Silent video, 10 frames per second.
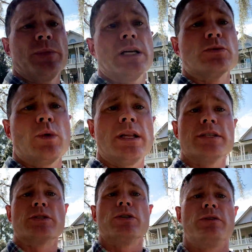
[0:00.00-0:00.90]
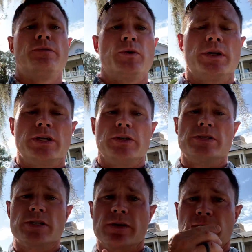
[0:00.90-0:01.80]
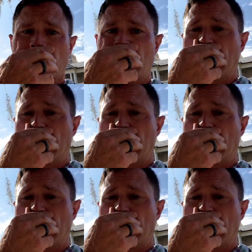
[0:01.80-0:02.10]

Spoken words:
as well as good food and good service.